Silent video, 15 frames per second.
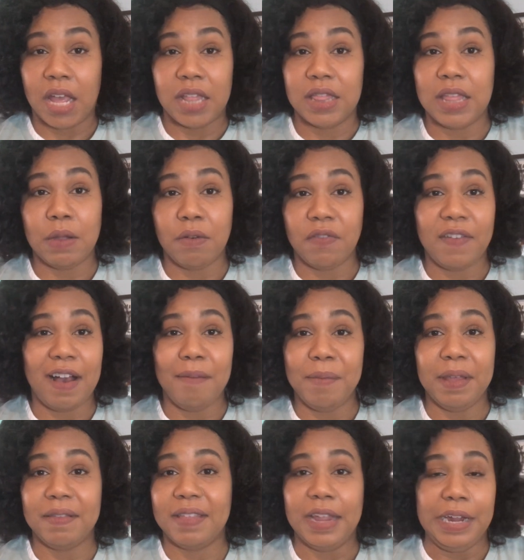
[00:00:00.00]
they were 5
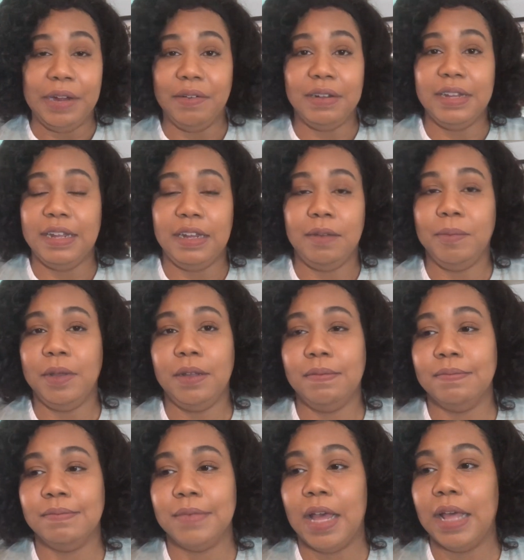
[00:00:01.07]
minutes that irritated me.
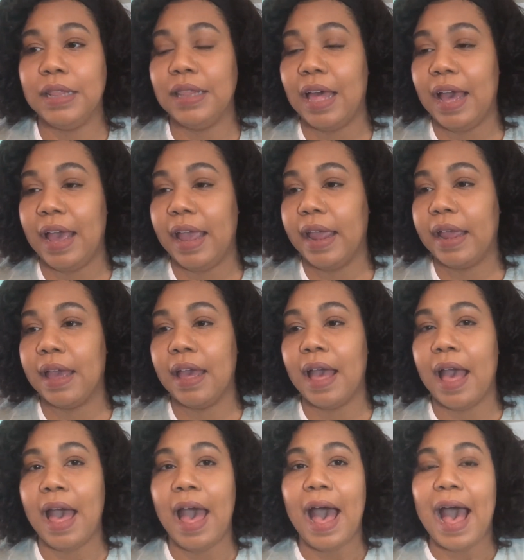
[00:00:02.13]
Like,
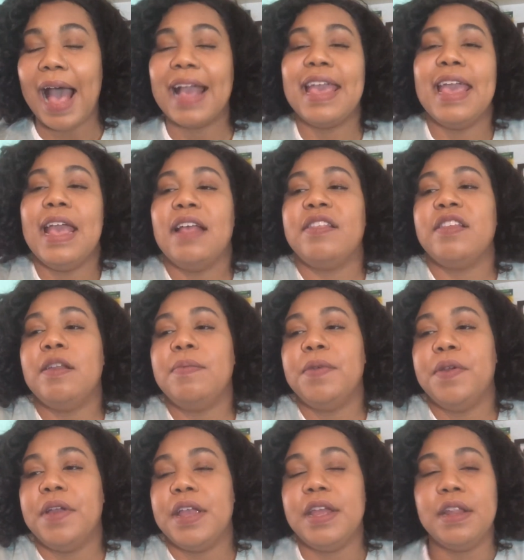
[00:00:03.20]
I can't sit up
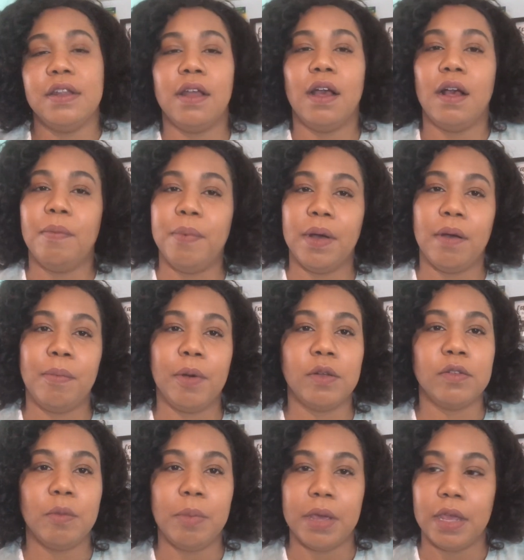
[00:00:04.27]
there and eat a
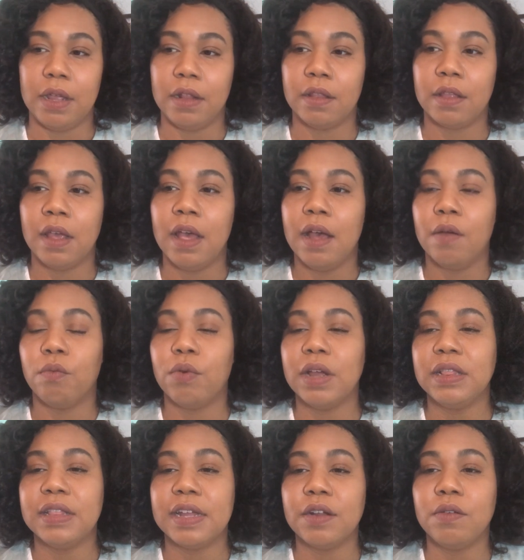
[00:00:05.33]
bowl of beans.
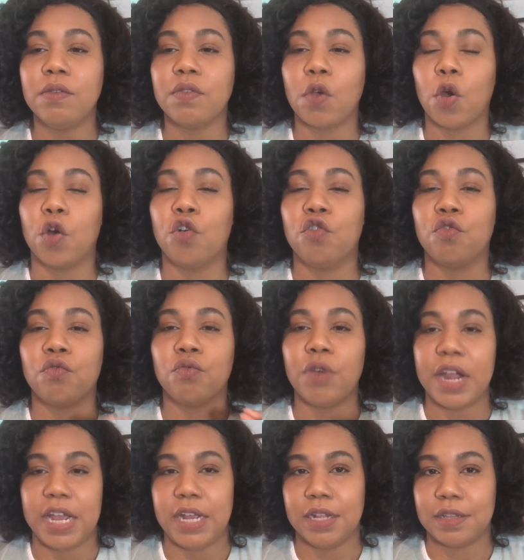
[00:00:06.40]
Red lentils are
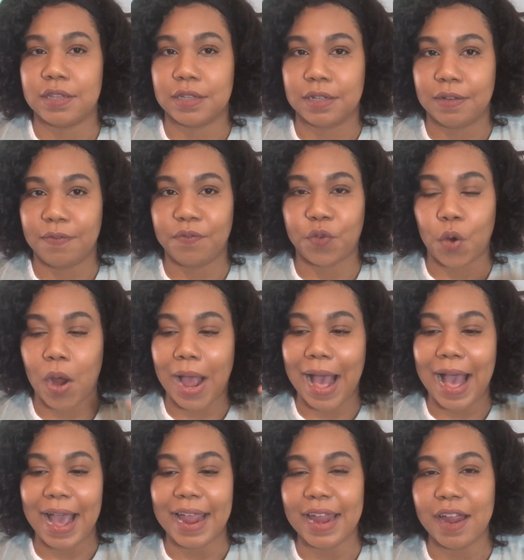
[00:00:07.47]
great for
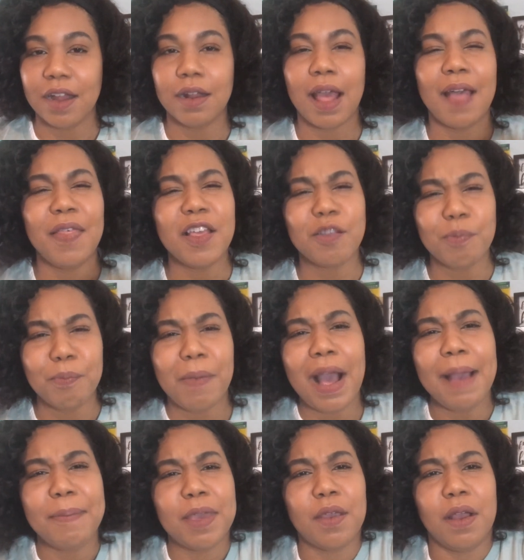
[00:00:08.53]
iron, and that's
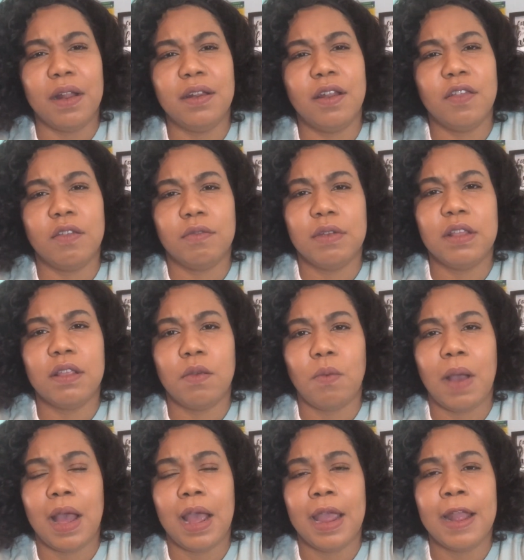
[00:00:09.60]
might be another reason
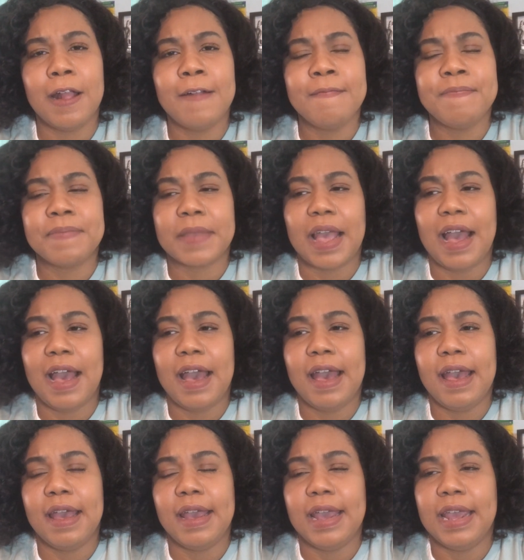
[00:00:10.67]
why
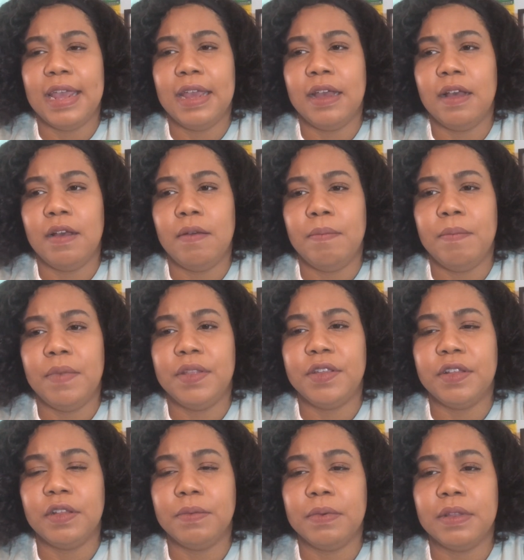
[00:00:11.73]
I am
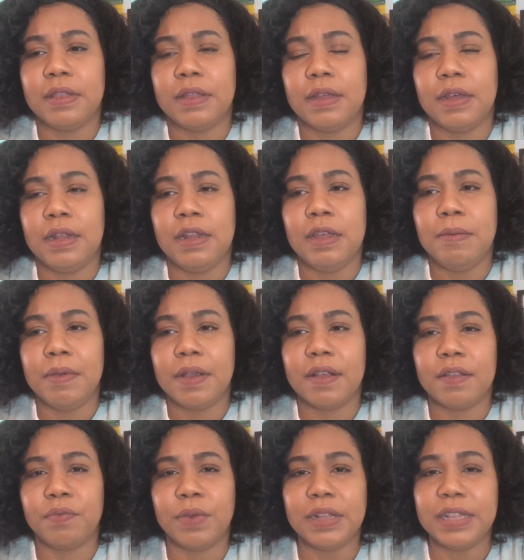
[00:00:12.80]
dealing with anemia,
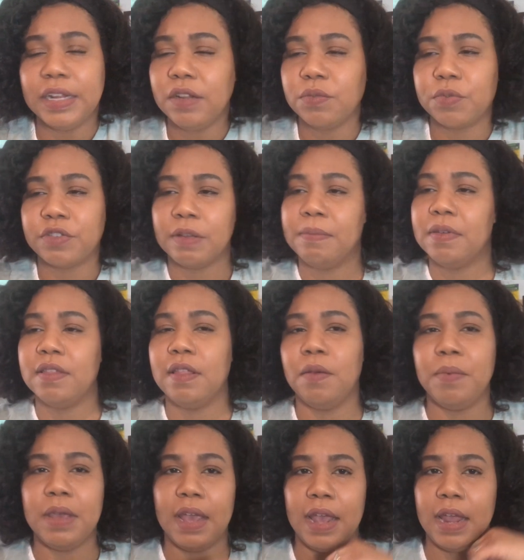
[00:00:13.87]
because red lentils were something that
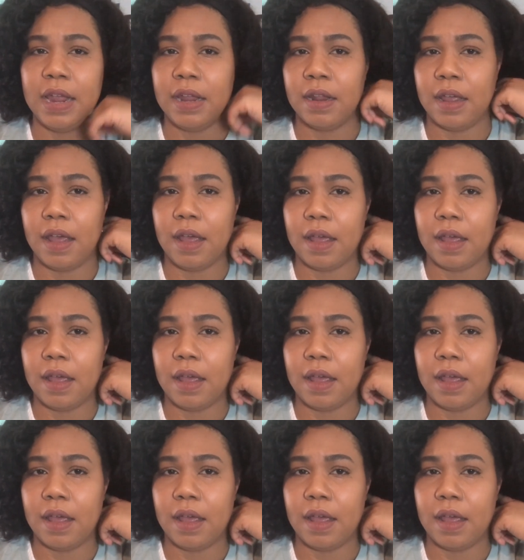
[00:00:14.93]
we ate